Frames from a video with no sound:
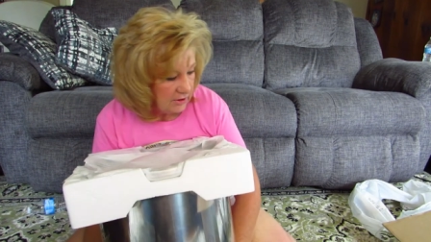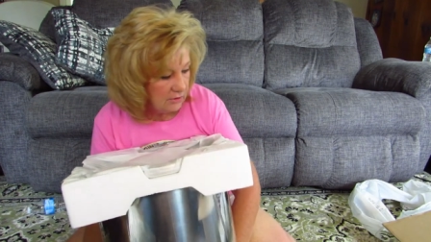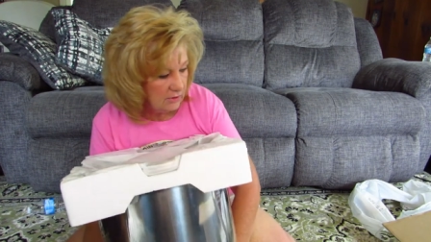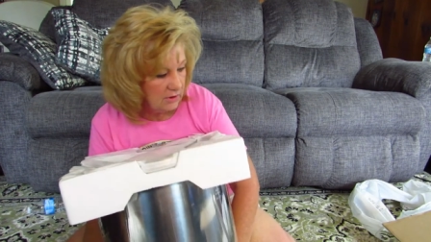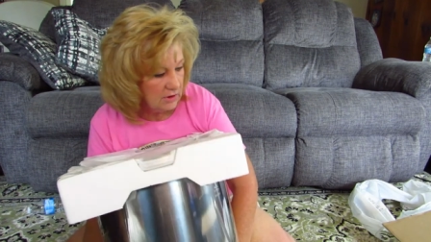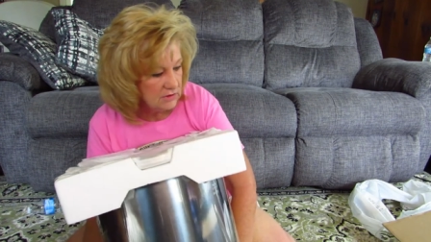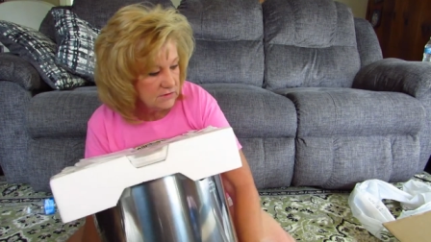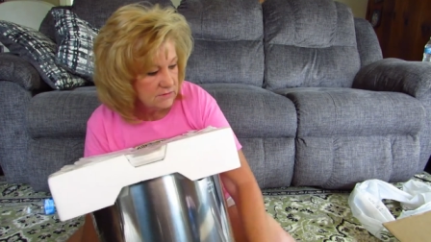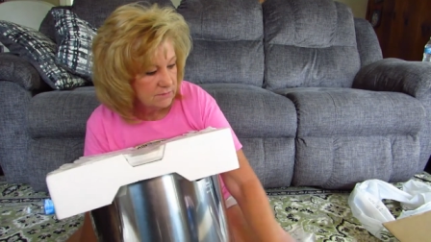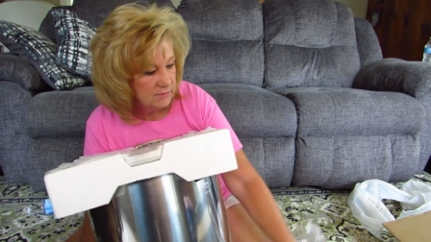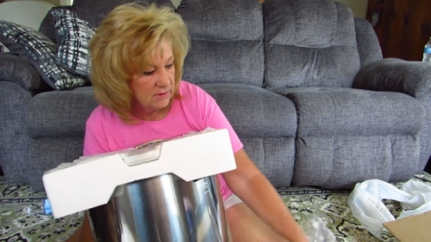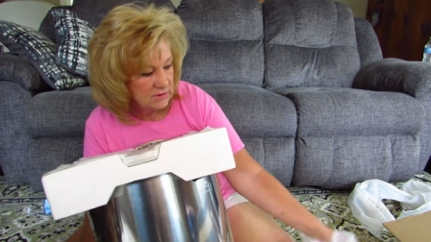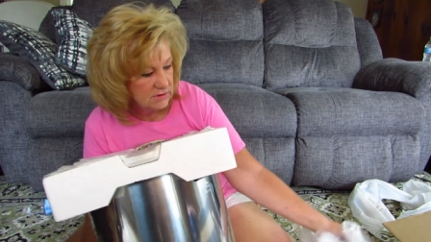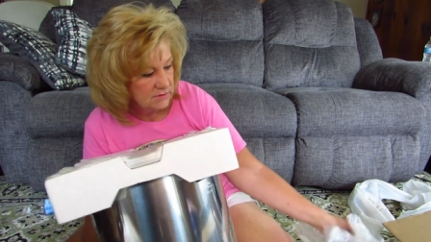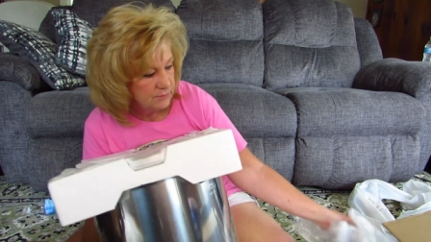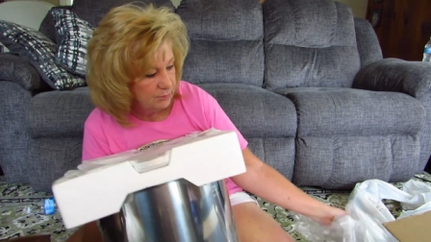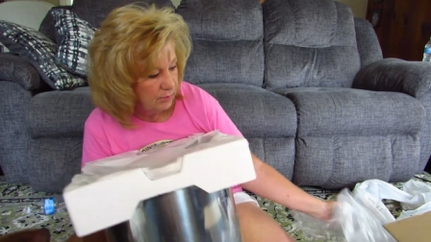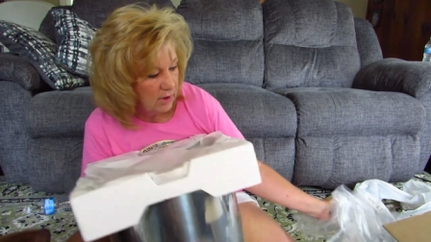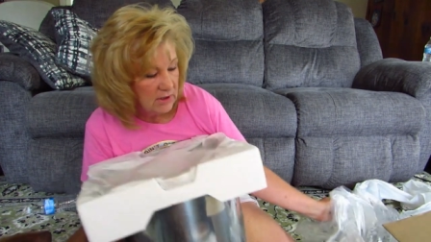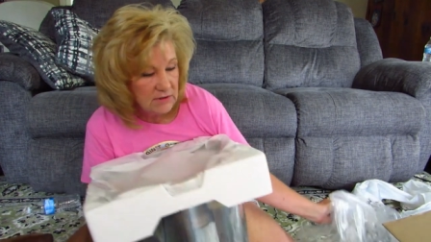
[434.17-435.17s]
Christmas.
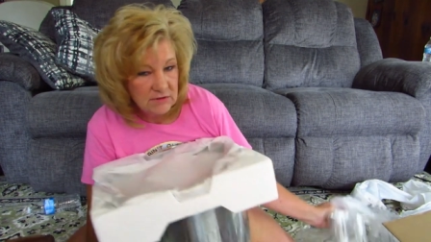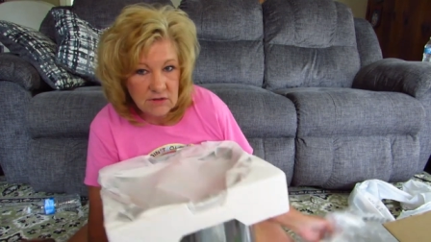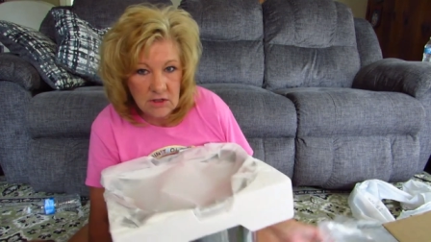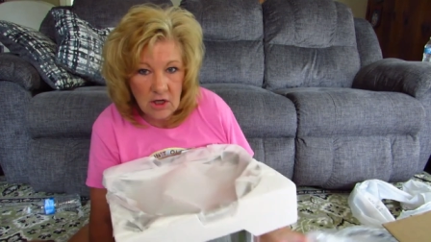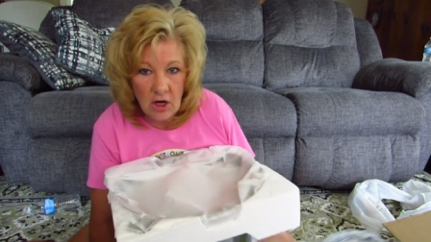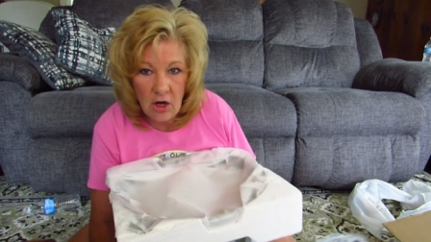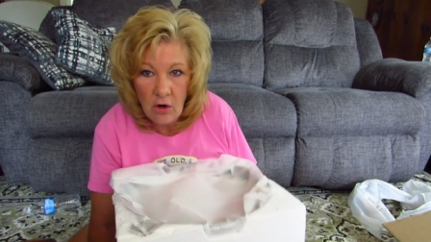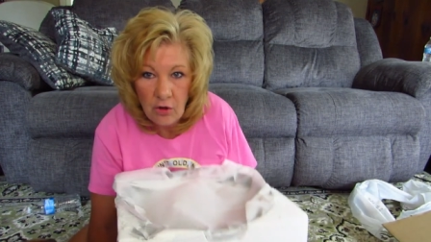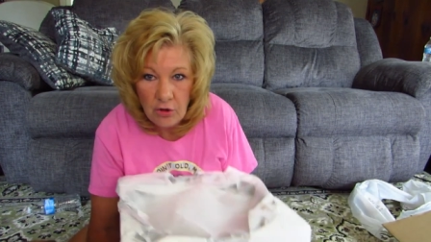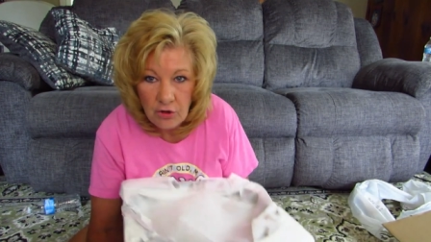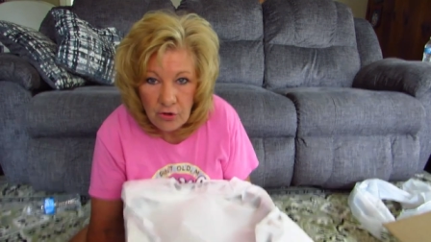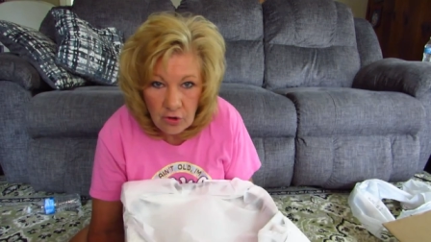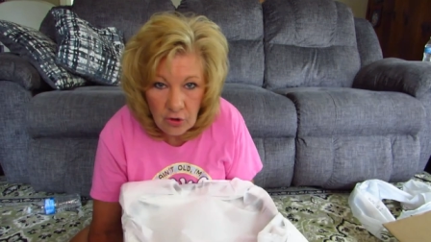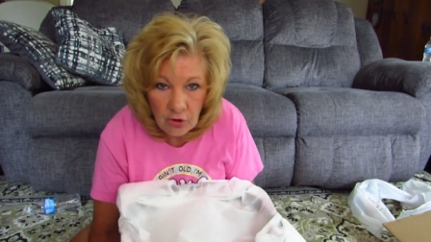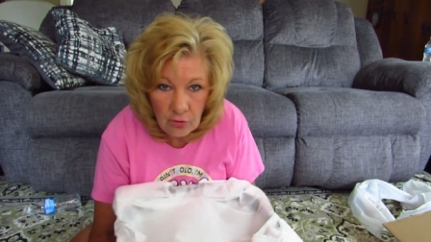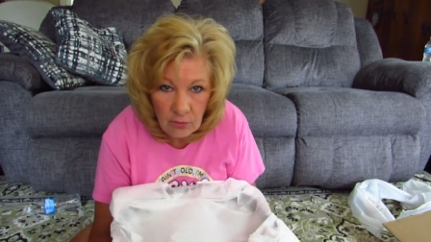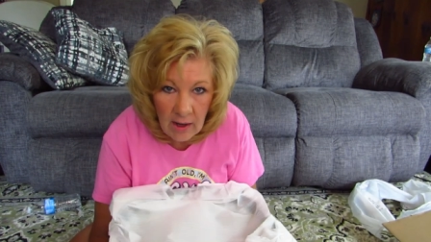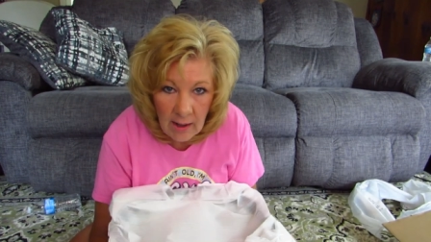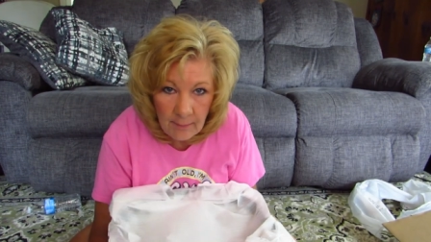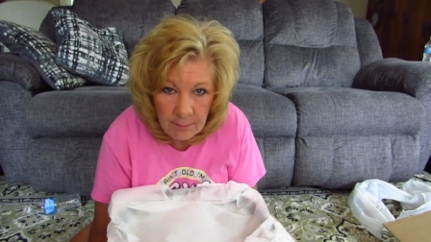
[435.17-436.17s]
Presto,
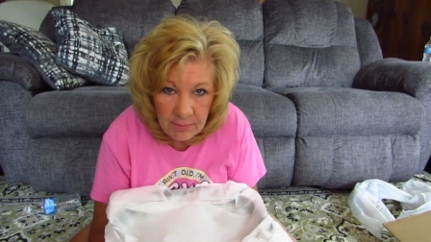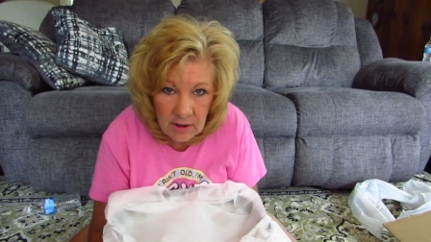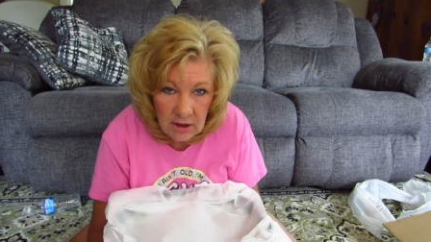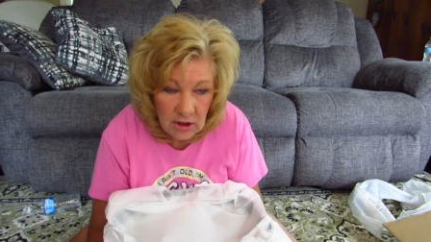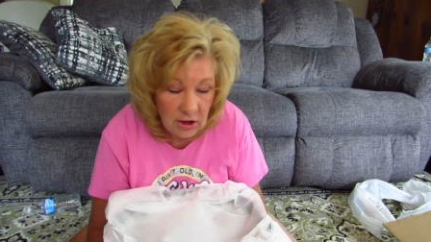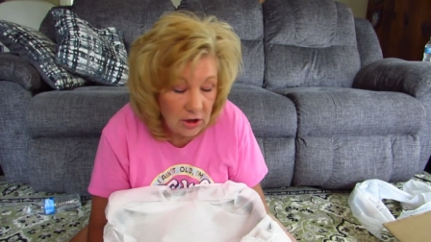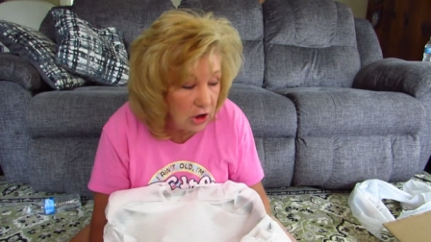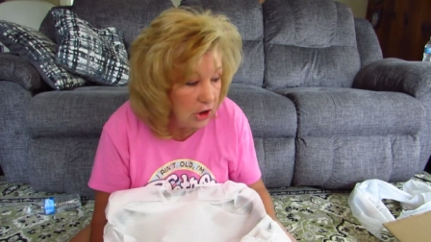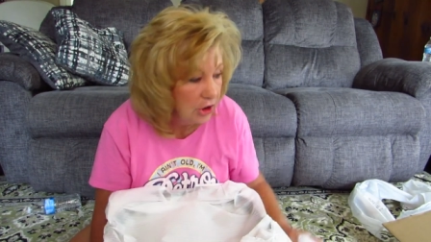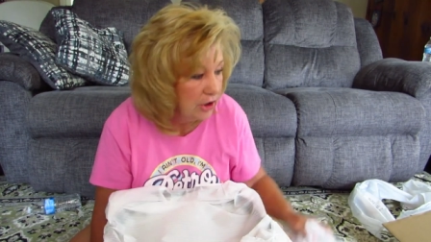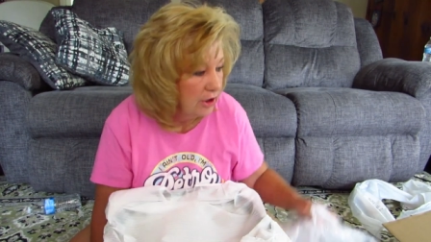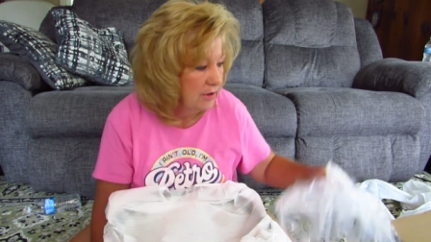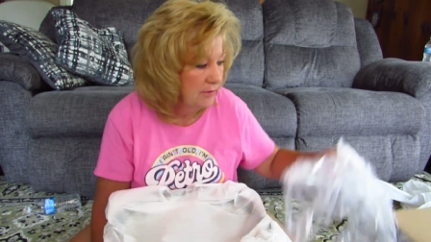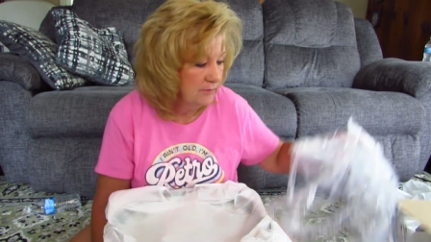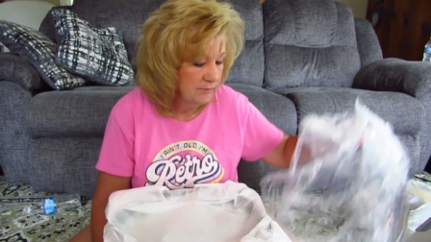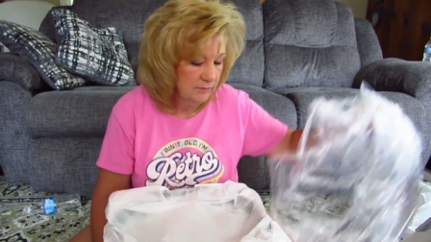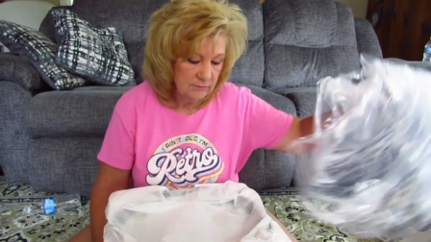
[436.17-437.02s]
you're wrapping it good.